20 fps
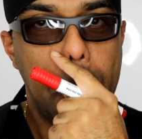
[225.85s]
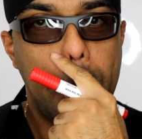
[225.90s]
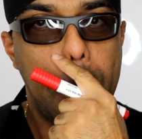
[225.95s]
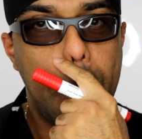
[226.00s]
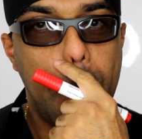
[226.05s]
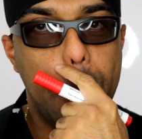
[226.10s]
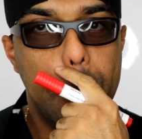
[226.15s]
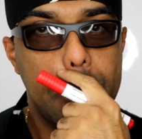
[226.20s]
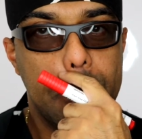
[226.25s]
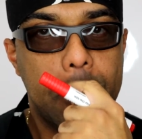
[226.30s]

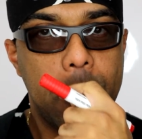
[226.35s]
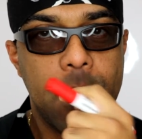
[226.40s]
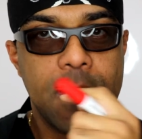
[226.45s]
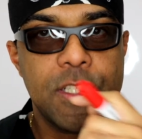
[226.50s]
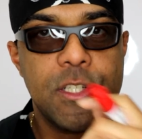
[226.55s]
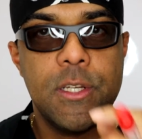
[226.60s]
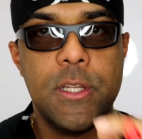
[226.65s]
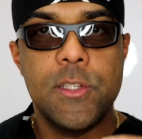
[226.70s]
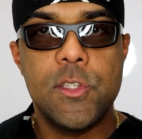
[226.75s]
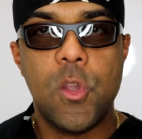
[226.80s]
Now the
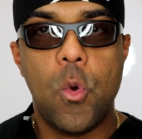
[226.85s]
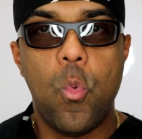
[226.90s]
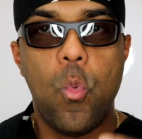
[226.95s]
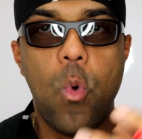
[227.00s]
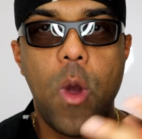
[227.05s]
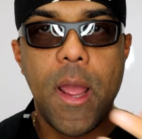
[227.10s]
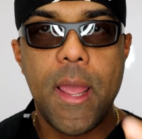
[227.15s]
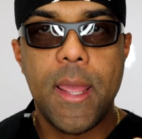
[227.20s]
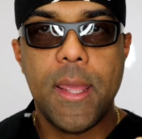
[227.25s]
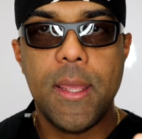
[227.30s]
question is,
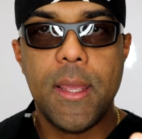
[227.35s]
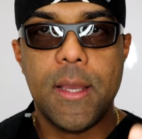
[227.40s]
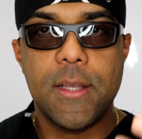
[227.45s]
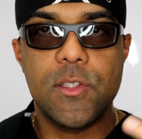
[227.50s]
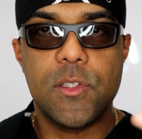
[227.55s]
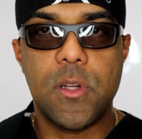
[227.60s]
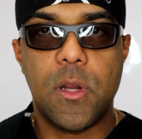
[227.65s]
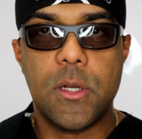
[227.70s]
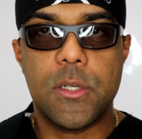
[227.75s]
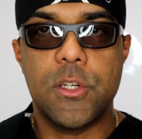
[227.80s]
why
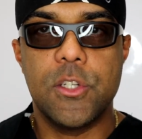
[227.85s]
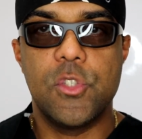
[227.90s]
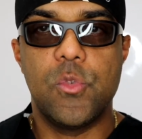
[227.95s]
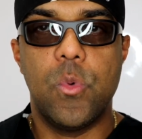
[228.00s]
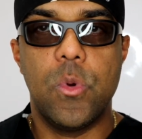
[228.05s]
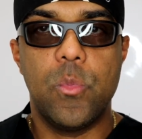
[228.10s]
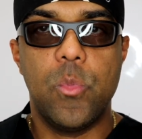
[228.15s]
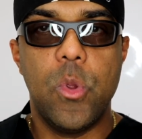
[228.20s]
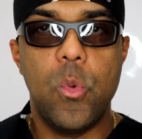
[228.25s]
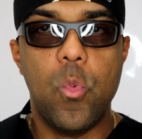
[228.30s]
as doctors
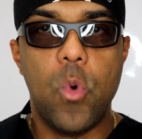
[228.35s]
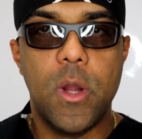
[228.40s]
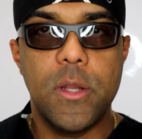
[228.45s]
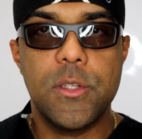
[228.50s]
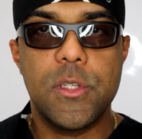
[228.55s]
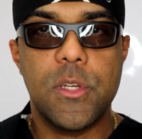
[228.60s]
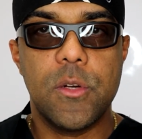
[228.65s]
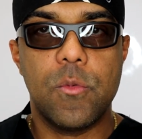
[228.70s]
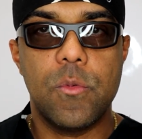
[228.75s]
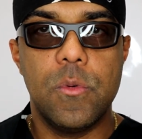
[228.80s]
would we
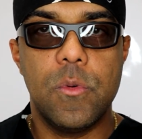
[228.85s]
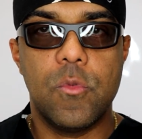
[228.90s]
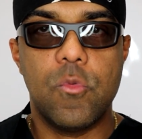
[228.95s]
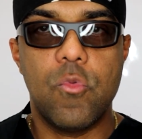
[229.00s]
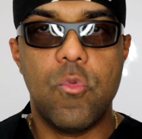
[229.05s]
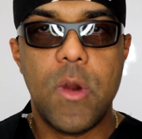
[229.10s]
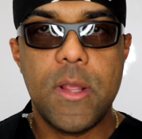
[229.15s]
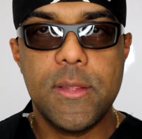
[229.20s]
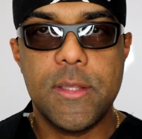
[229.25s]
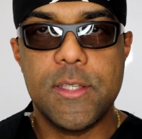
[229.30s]
want to
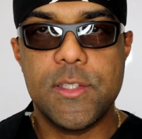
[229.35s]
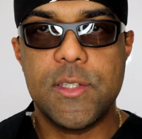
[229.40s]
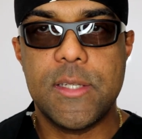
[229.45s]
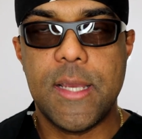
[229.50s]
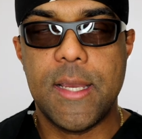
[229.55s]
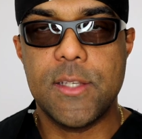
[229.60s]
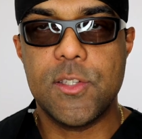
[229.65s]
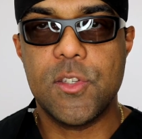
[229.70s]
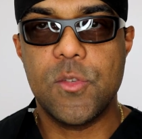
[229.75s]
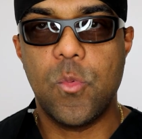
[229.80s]
run this
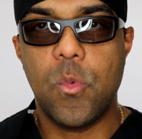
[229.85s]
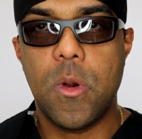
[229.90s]
test?